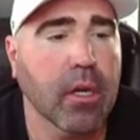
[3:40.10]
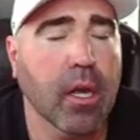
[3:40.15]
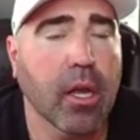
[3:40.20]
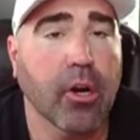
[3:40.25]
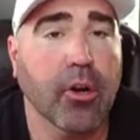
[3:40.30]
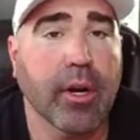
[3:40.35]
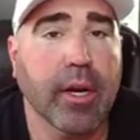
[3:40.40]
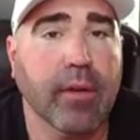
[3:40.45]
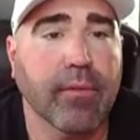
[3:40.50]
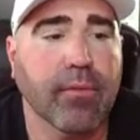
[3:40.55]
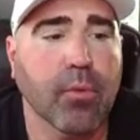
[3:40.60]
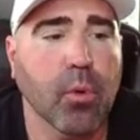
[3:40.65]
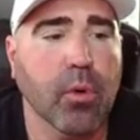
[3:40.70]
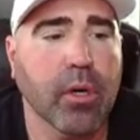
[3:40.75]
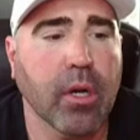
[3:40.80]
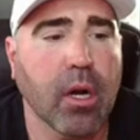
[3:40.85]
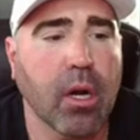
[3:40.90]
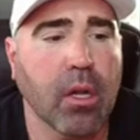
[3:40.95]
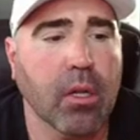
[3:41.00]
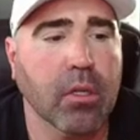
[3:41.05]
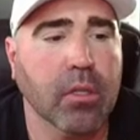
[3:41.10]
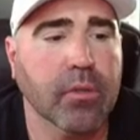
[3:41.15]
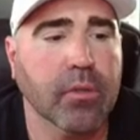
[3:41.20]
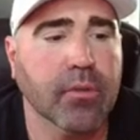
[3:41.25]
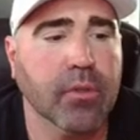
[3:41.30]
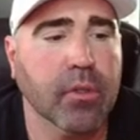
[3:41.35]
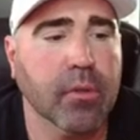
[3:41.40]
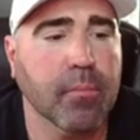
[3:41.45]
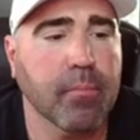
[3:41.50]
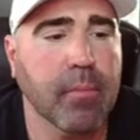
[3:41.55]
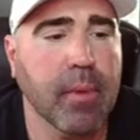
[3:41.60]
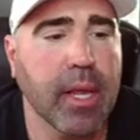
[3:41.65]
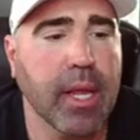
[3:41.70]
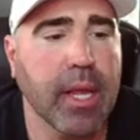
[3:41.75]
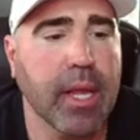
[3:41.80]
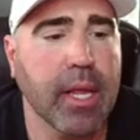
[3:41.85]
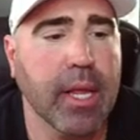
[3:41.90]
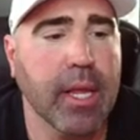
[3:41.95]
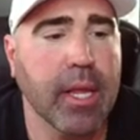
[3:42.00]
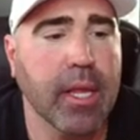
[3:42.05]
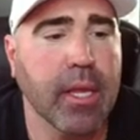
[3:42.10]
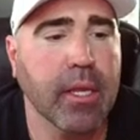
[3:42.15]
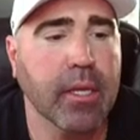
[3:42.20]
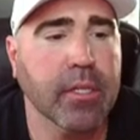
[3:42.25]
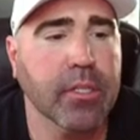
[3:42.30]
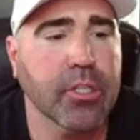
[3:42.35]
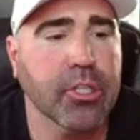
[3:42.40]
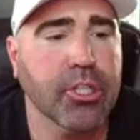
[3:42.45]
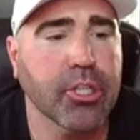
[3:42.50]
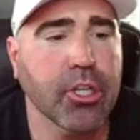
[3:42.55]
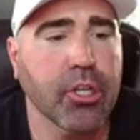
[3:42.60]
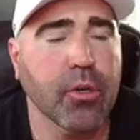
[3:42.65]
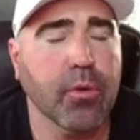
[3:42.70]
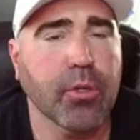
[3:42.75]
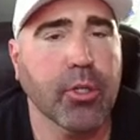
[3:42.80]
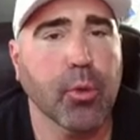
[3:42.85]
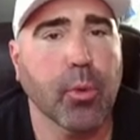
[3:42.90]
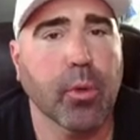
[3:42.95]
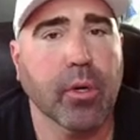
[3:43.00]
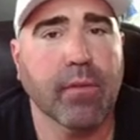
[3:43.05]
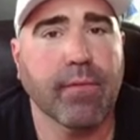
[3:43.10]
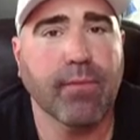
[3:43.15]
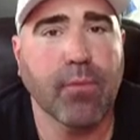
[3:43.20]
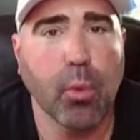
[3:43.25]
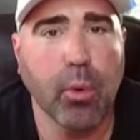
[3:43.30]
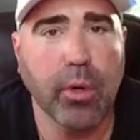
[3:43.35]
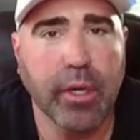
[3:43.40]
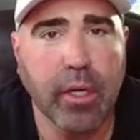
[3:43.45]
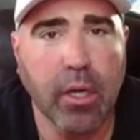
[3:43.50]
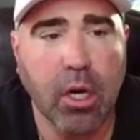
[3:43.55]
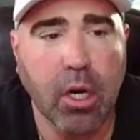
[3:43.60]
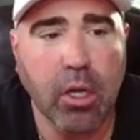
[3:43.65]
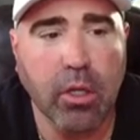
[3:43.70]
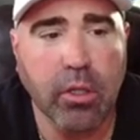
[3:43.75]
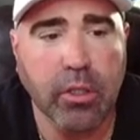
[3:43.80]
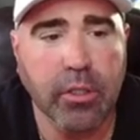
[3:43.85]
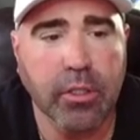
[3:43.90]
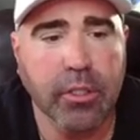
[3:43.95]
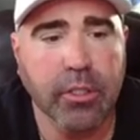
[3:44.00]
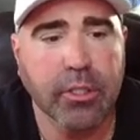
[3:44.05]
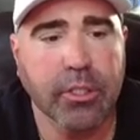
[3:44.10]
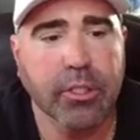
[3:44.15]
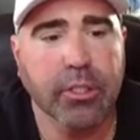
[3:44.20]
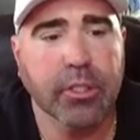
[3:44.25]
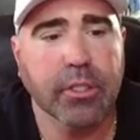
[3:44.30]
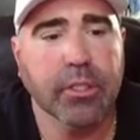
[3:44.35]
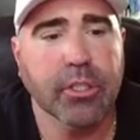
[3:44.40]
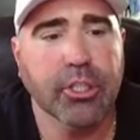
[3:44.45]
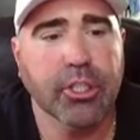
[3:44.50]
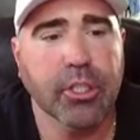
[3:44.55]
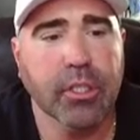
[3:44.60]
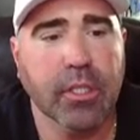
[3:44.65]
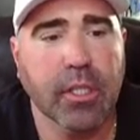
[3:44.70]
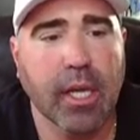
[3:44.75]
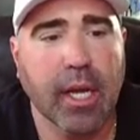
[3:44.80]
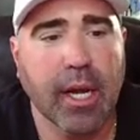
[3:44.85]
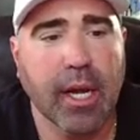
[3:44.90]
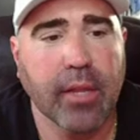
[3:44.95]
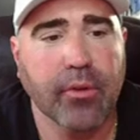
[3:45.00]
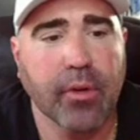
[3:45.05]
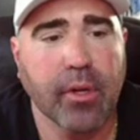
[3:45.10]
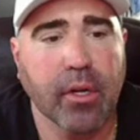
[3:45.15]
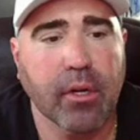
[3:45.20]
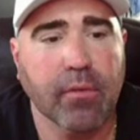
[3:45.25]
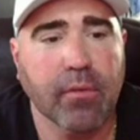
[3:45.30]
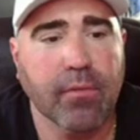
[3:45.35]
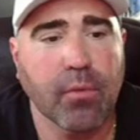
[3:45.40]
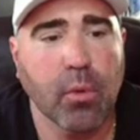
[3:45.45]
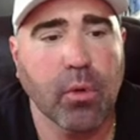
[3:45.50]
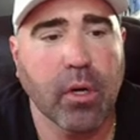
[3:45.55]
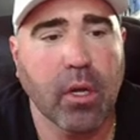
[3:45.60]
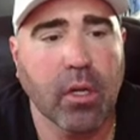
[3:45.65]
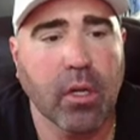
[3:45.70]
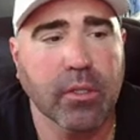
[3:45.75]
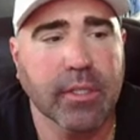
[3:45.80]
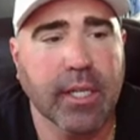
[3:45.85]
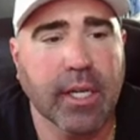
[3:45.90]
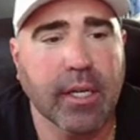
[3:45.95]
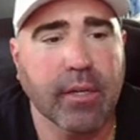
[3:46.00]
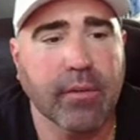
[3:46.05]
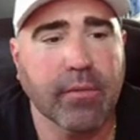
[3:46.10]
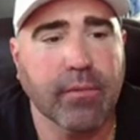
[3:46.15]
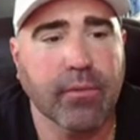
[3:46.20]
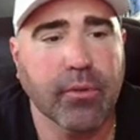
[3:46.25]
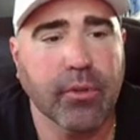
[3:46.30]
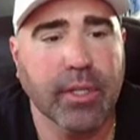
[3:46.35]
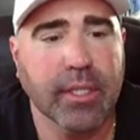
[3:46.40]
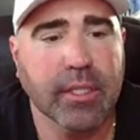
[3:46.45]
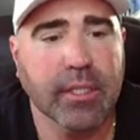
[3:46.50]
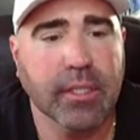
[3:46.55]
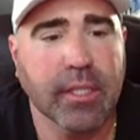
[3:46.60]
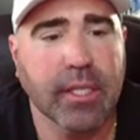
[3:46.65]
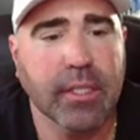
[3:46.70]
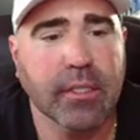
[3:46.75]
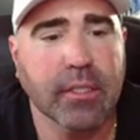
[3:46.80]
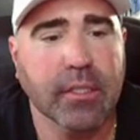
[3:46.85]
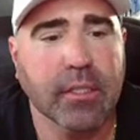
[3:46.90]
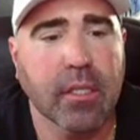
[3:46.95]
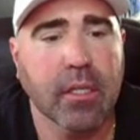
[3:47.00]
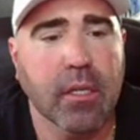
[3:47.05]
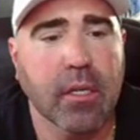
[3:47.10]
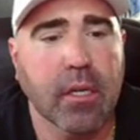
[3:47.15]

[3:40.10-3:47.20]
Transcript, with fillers: one hundred eighty-four dollars for May, June two hundred forty dollars, July three hundred four dollars and ninety-three cents.